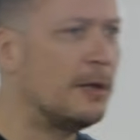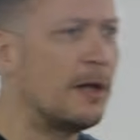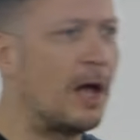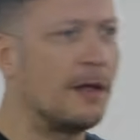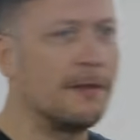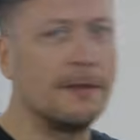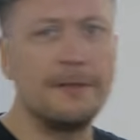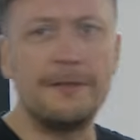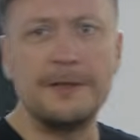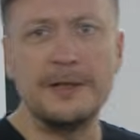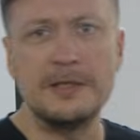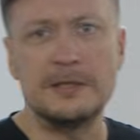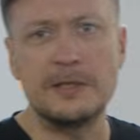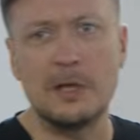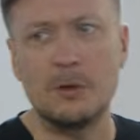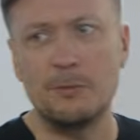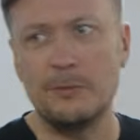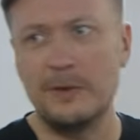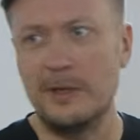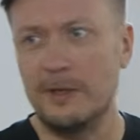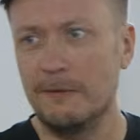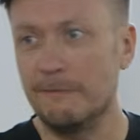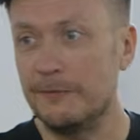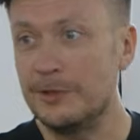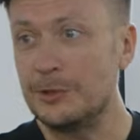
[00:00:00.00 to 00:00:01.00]
Other things that
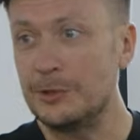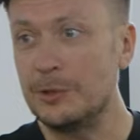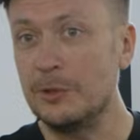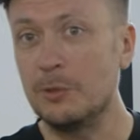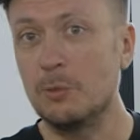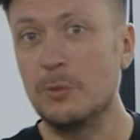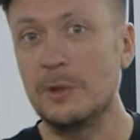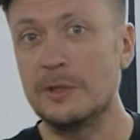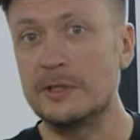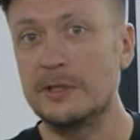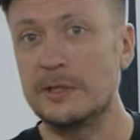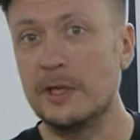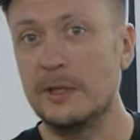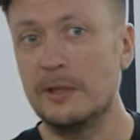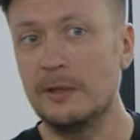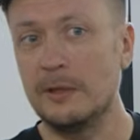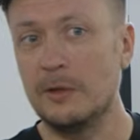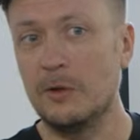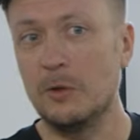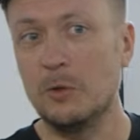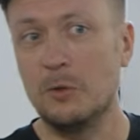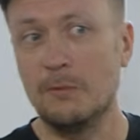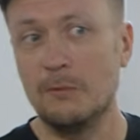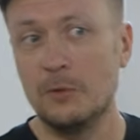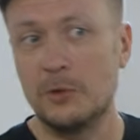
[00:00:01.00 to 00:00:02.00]
we envisioned was that
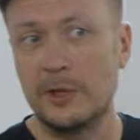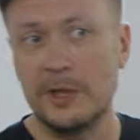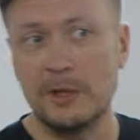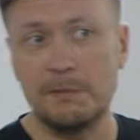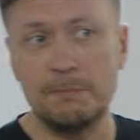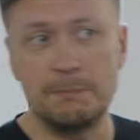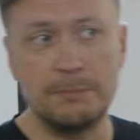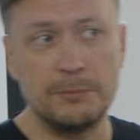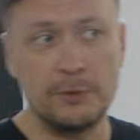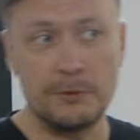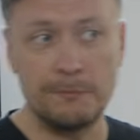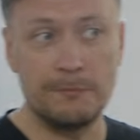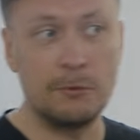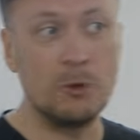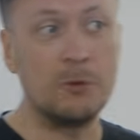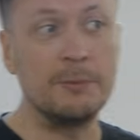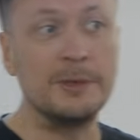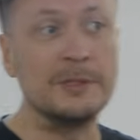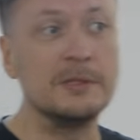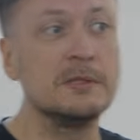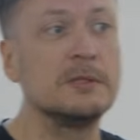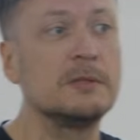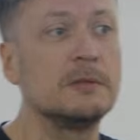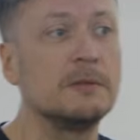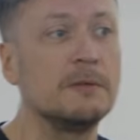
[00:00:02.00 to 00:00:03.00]
you would get
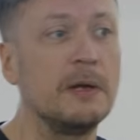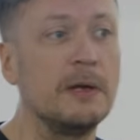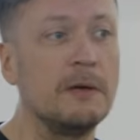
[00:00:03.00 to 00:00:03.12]
performance